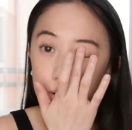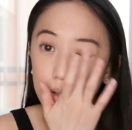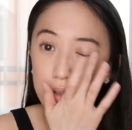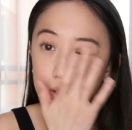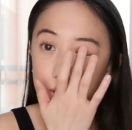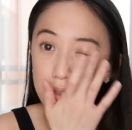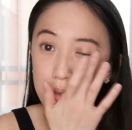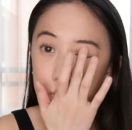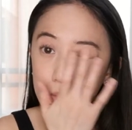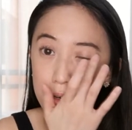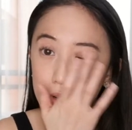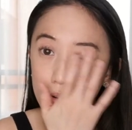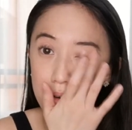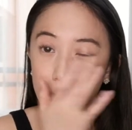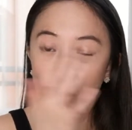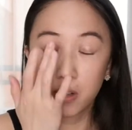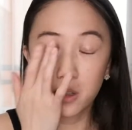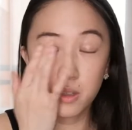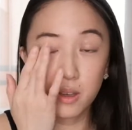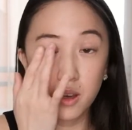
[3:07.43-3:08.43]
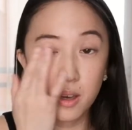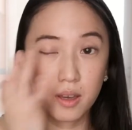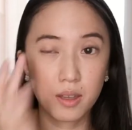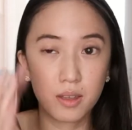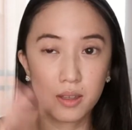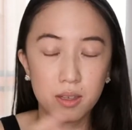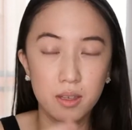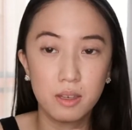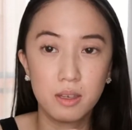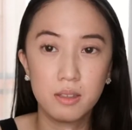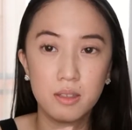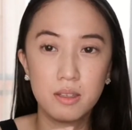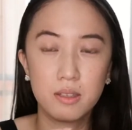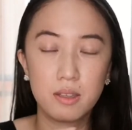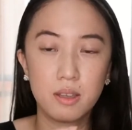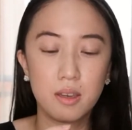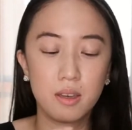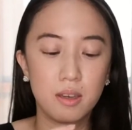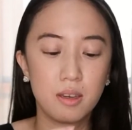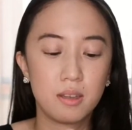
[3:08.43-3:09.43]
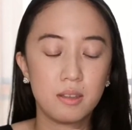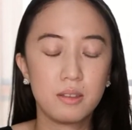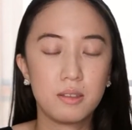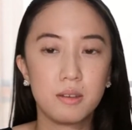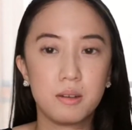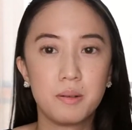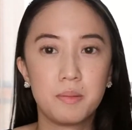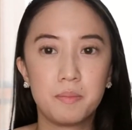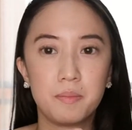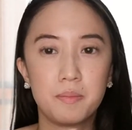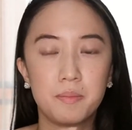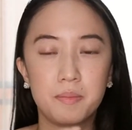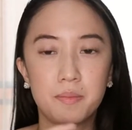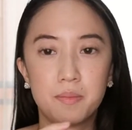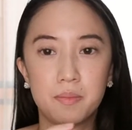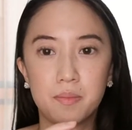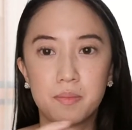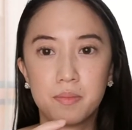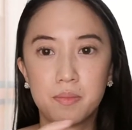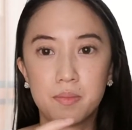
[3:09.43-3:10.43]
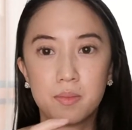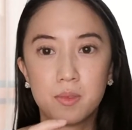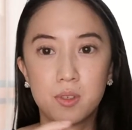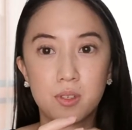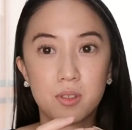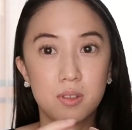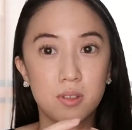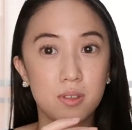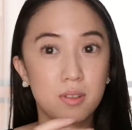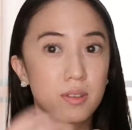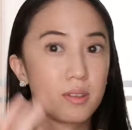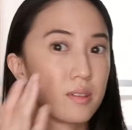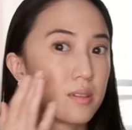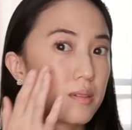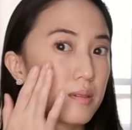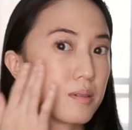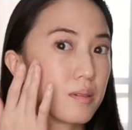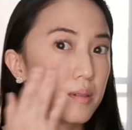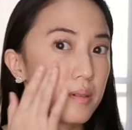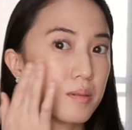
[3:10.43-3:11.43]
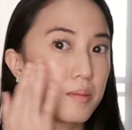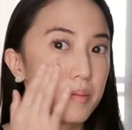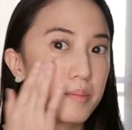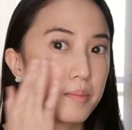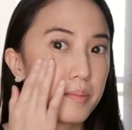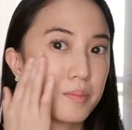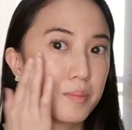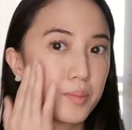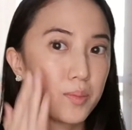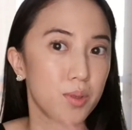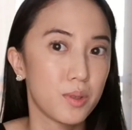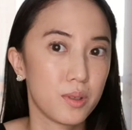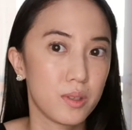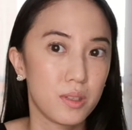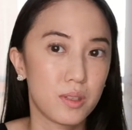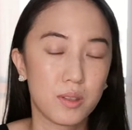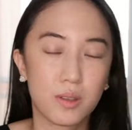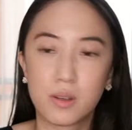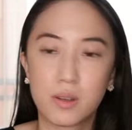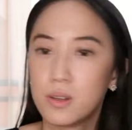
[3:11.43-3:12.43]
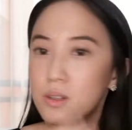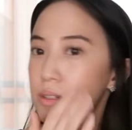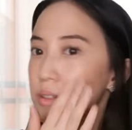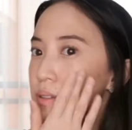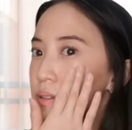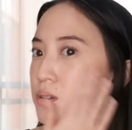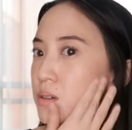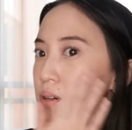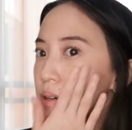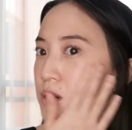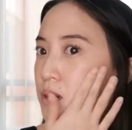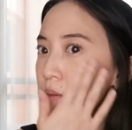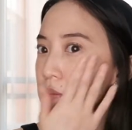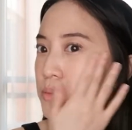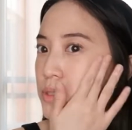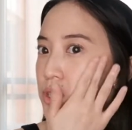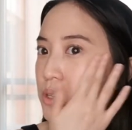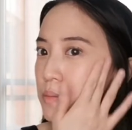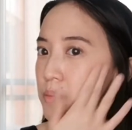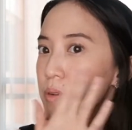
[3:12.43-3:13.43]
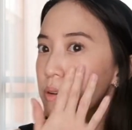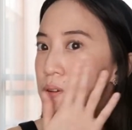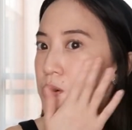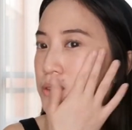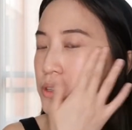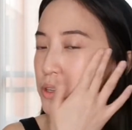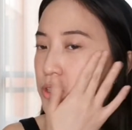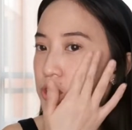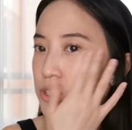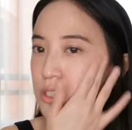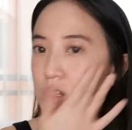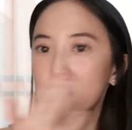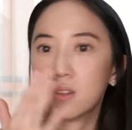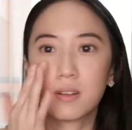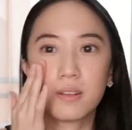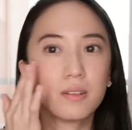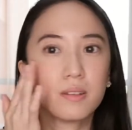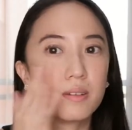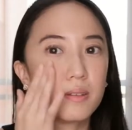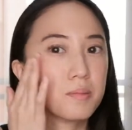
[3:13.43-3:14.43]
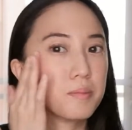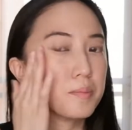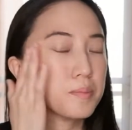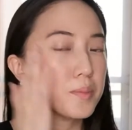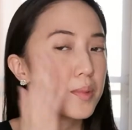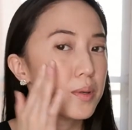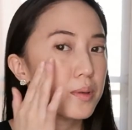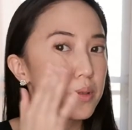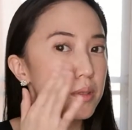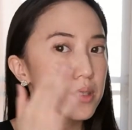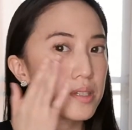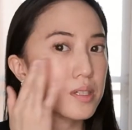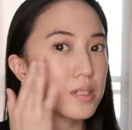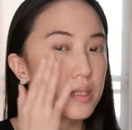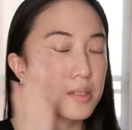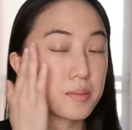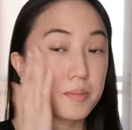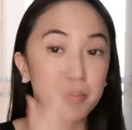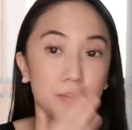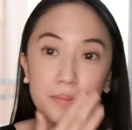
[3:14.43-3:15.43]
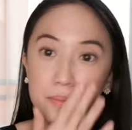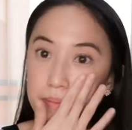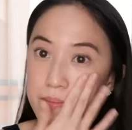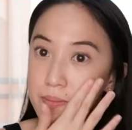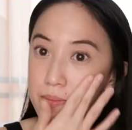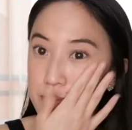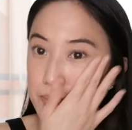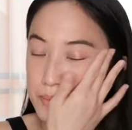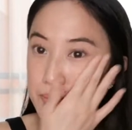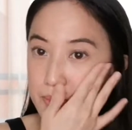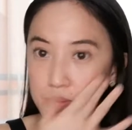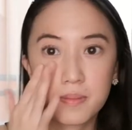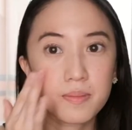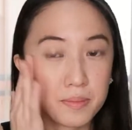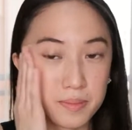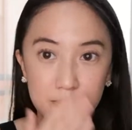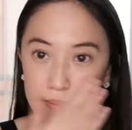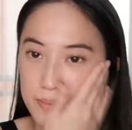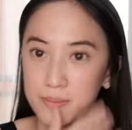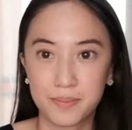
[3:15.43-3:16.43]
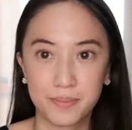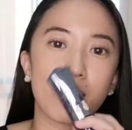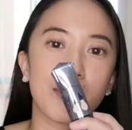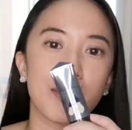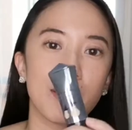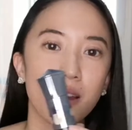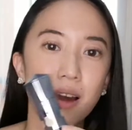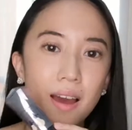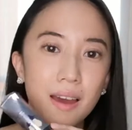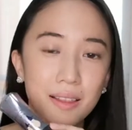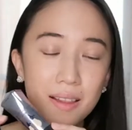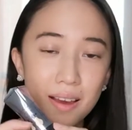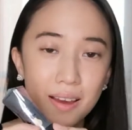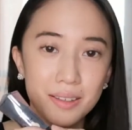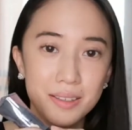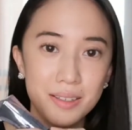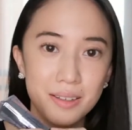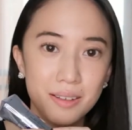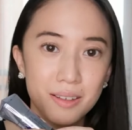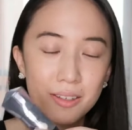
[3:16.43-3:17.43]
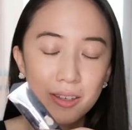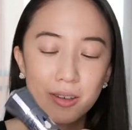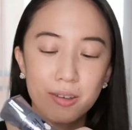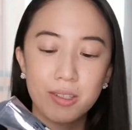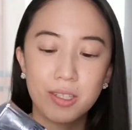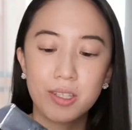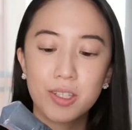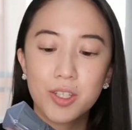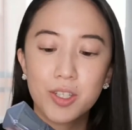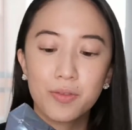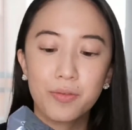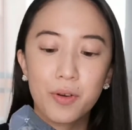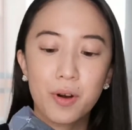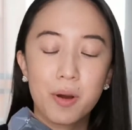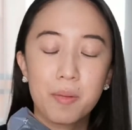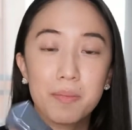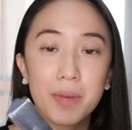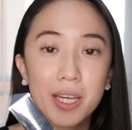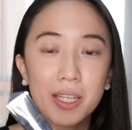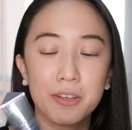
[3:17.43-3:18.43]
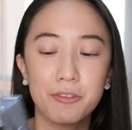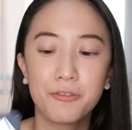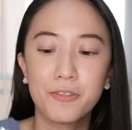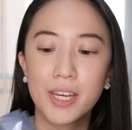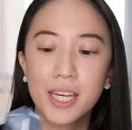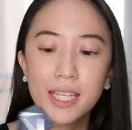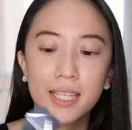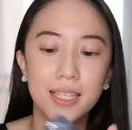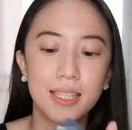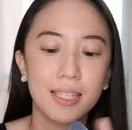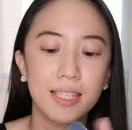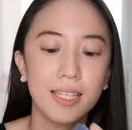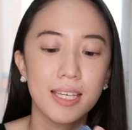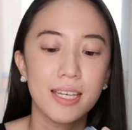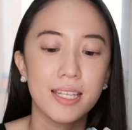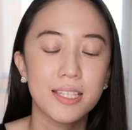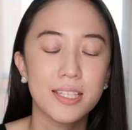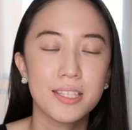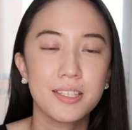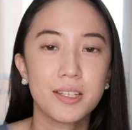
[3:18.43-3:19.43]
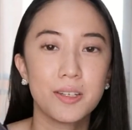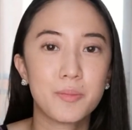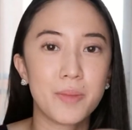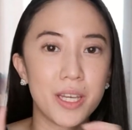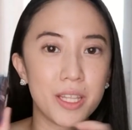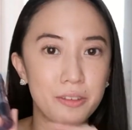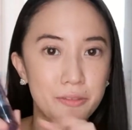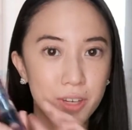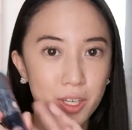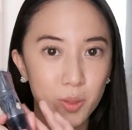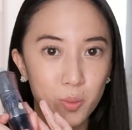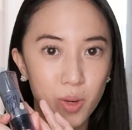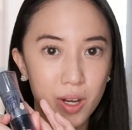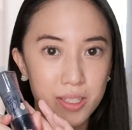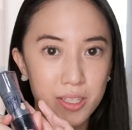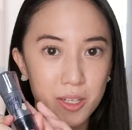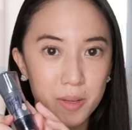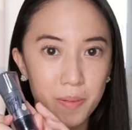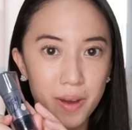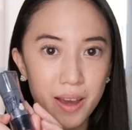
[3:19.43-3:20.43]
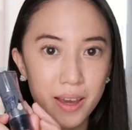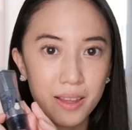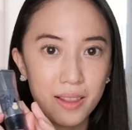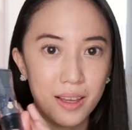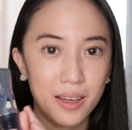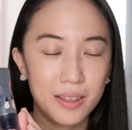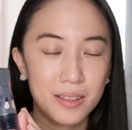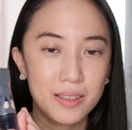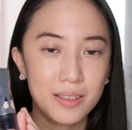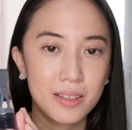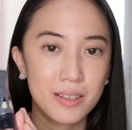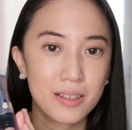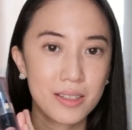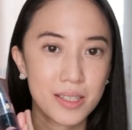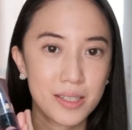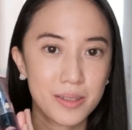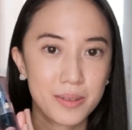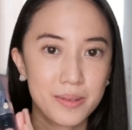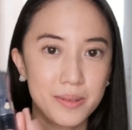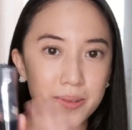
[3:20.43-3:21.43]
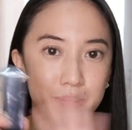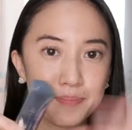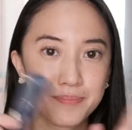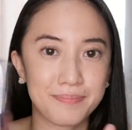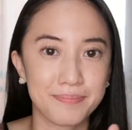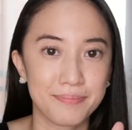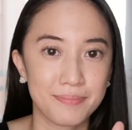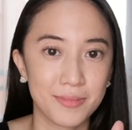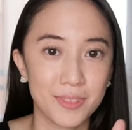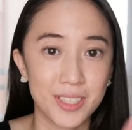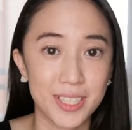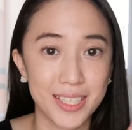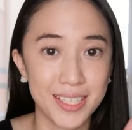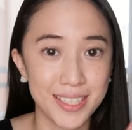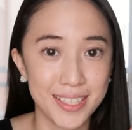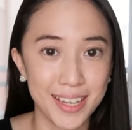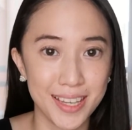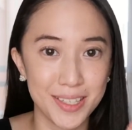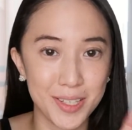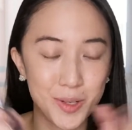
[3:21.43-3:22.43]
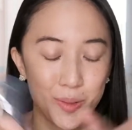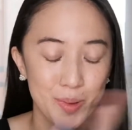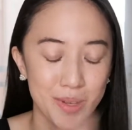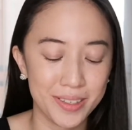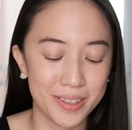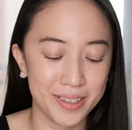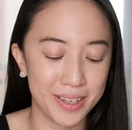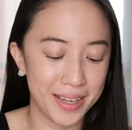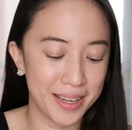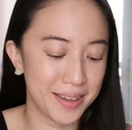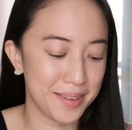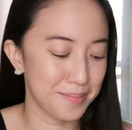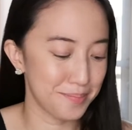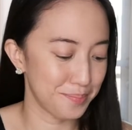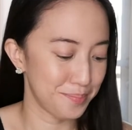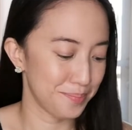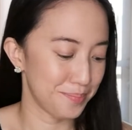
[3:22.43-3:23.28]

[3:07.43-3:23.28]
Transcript: shimmer on the eyelids and just on some shimmer on your cheekbones. Highlighter I use is from Benefit. It's the Benefit What's Up highlighter. So, just in case you're wondering,